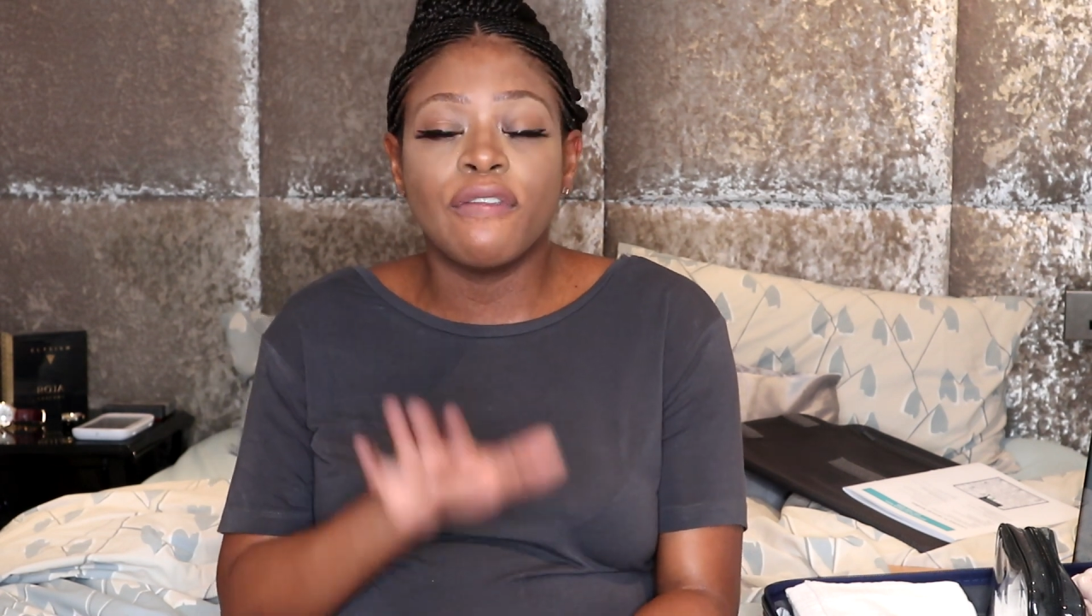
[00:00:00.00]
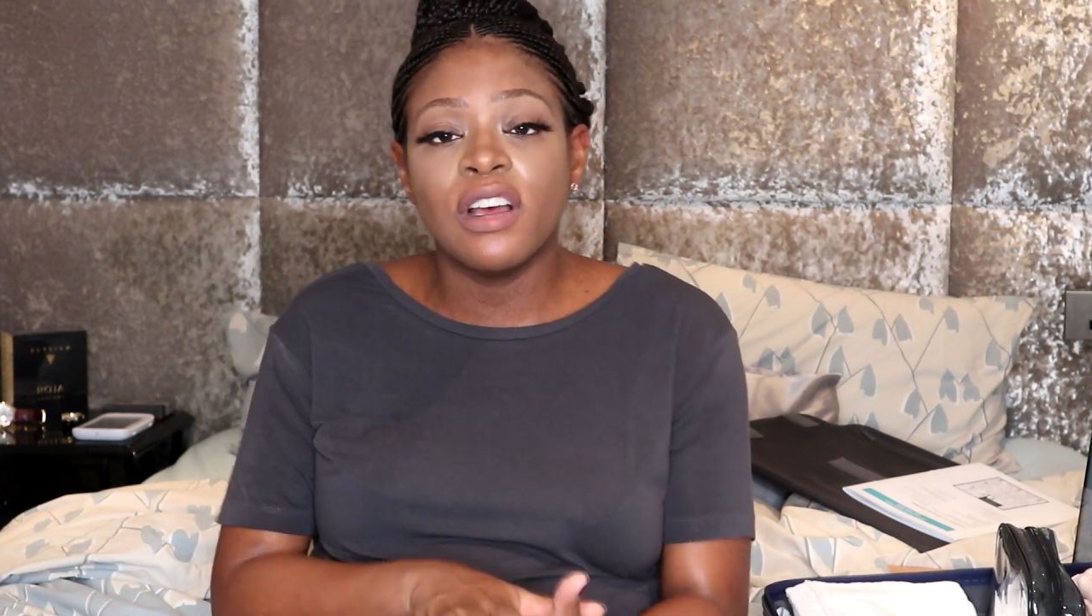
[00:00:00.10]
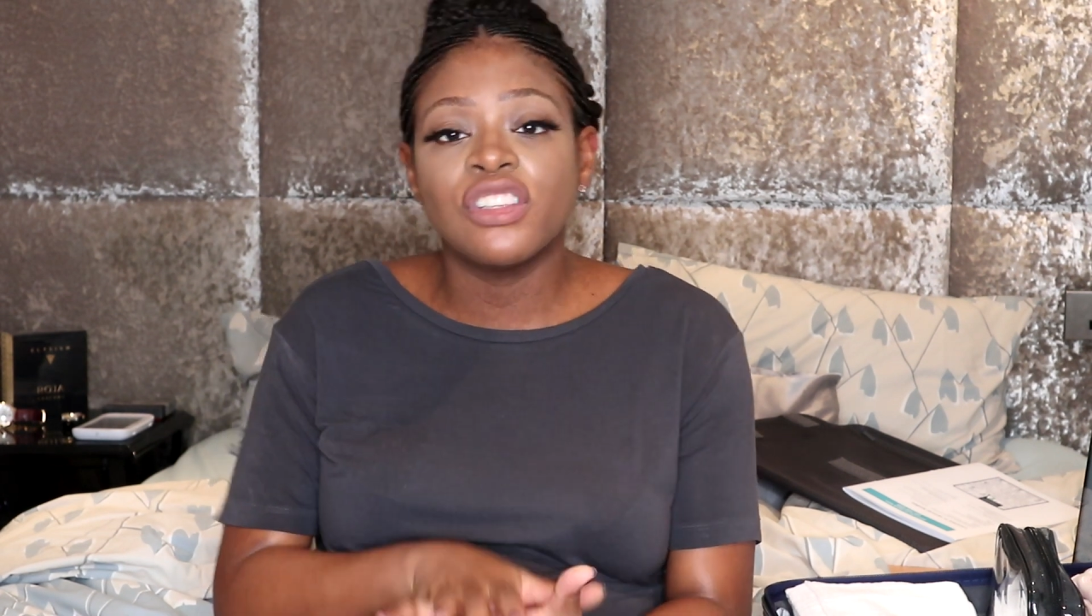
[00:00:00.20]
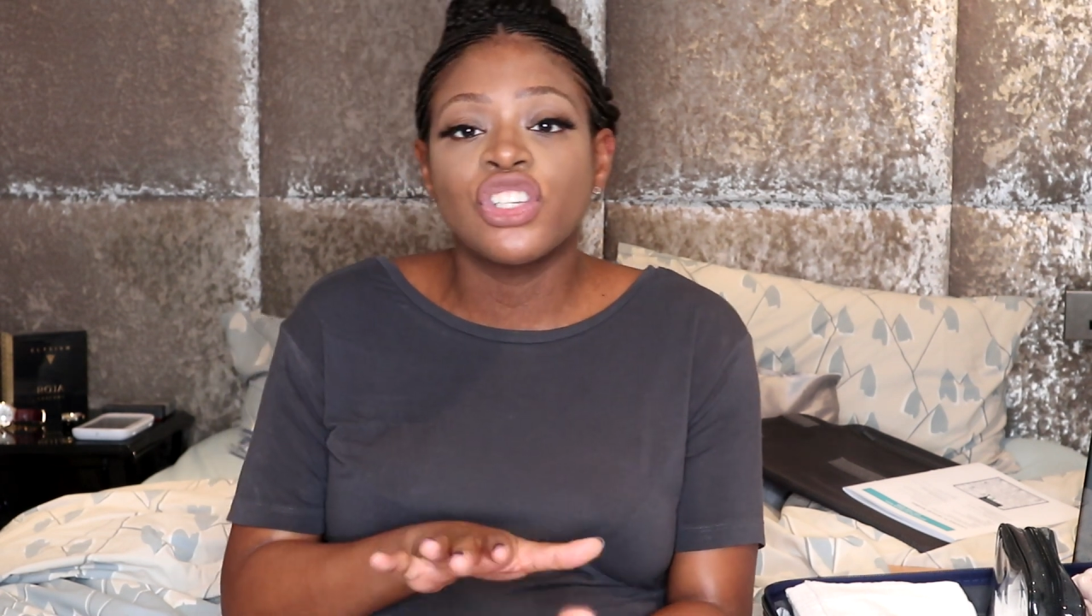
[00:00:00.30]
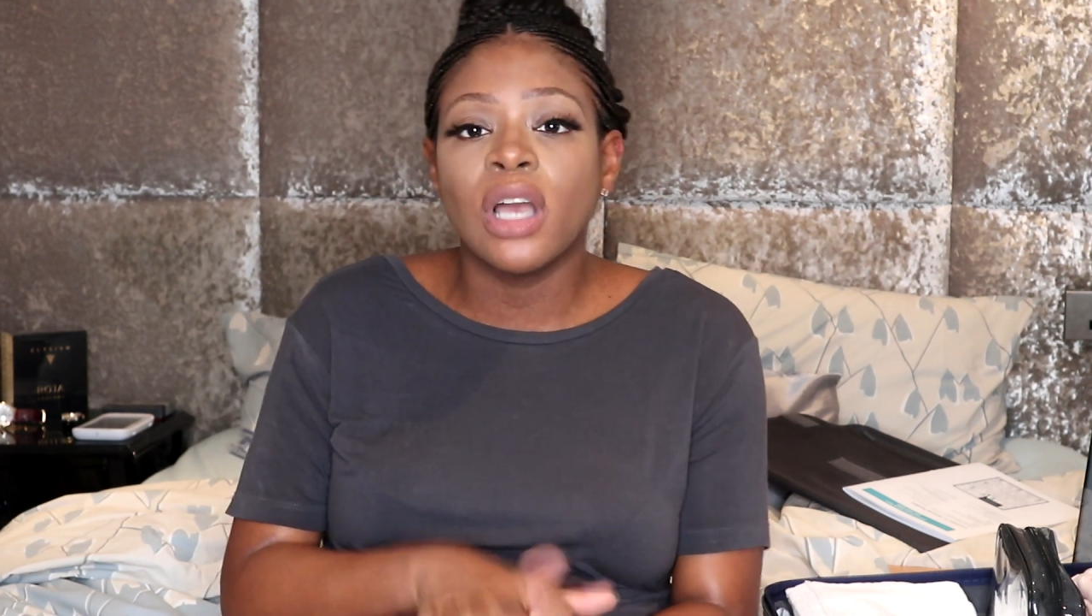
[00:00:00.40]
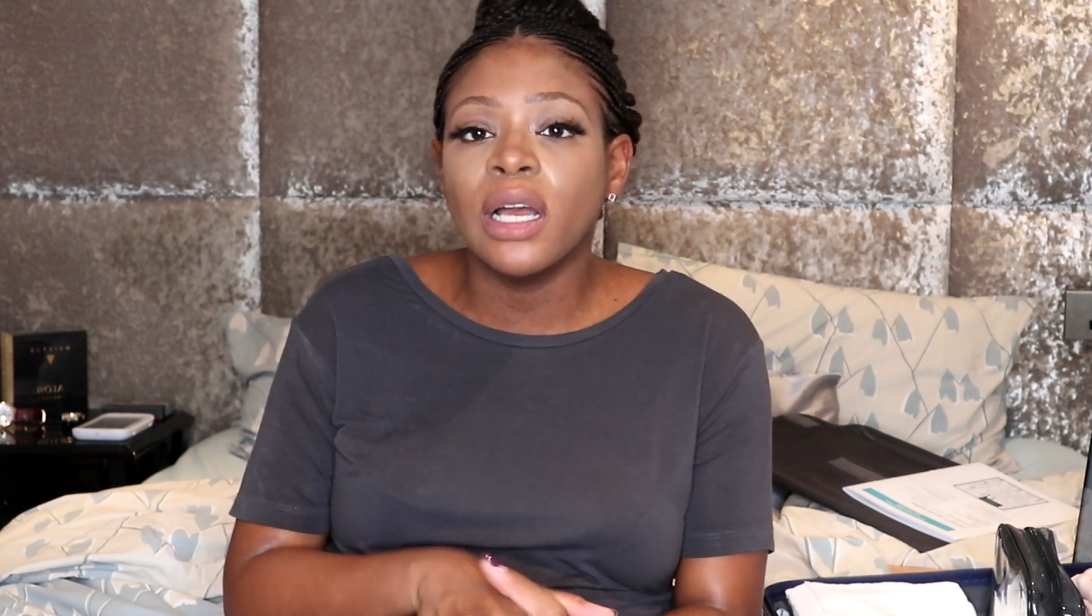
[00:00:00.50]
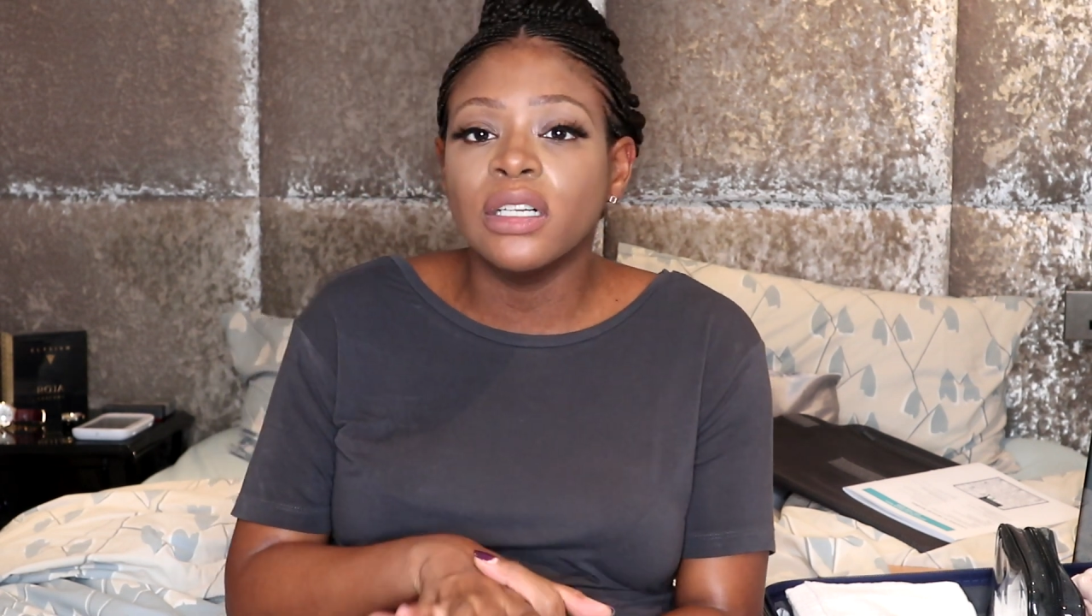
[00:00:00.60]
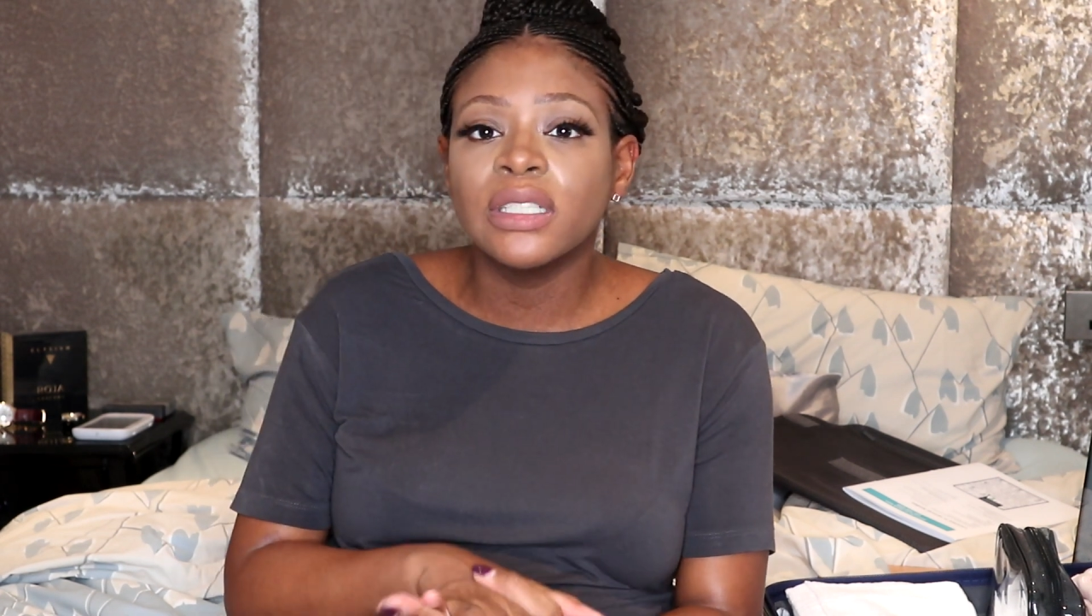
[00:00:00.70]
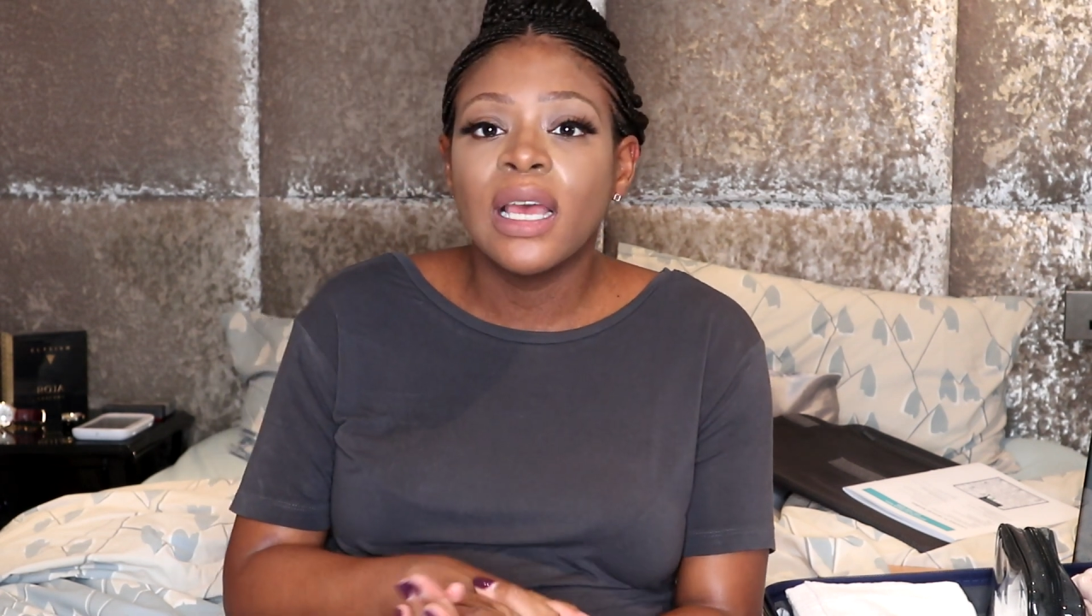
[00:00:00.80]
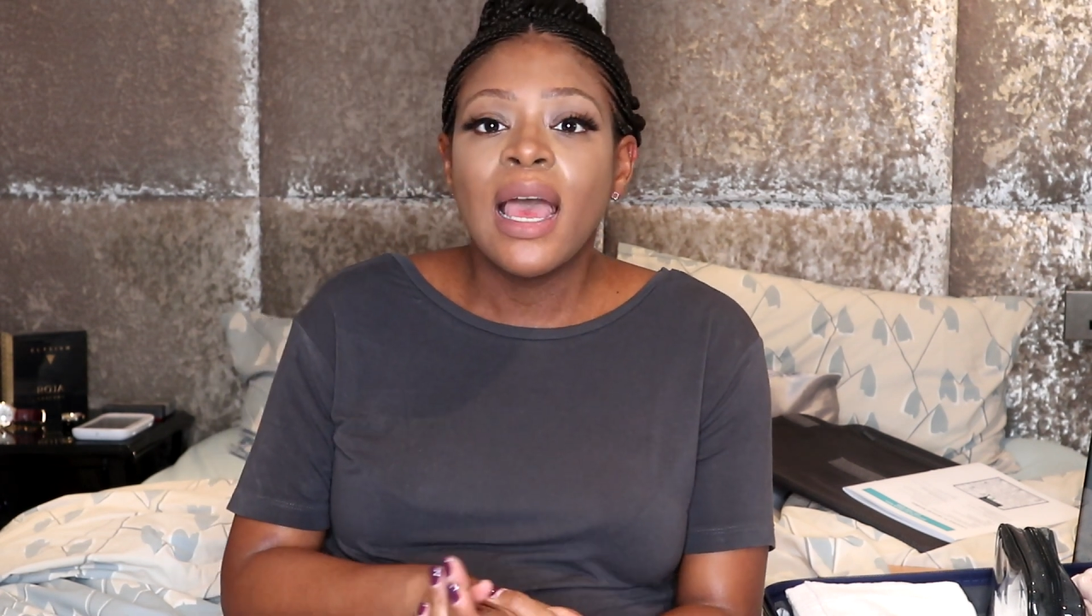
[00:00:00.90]
first
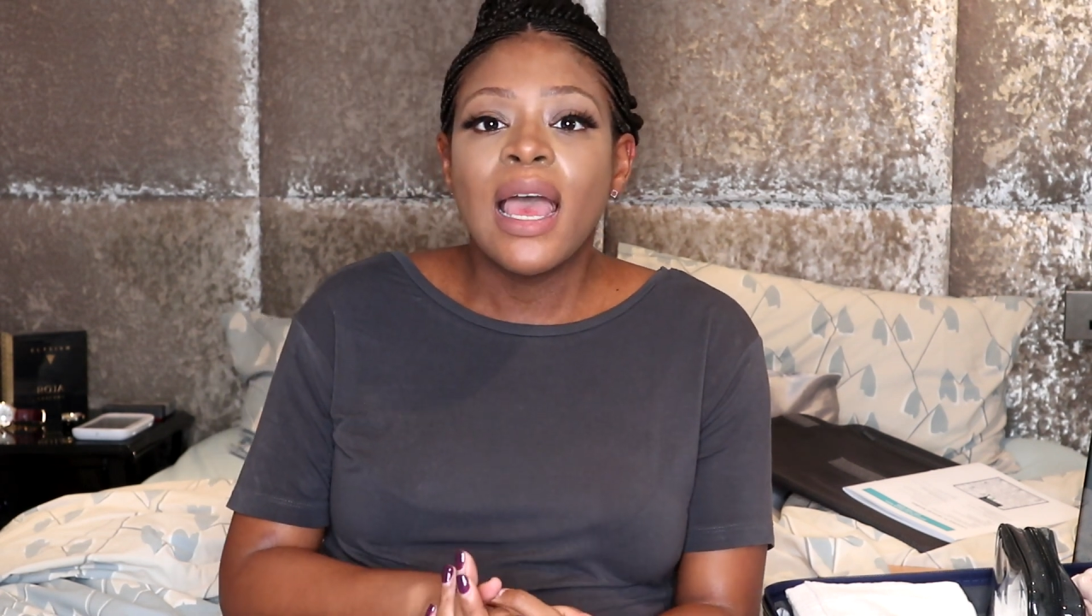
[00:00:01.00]
child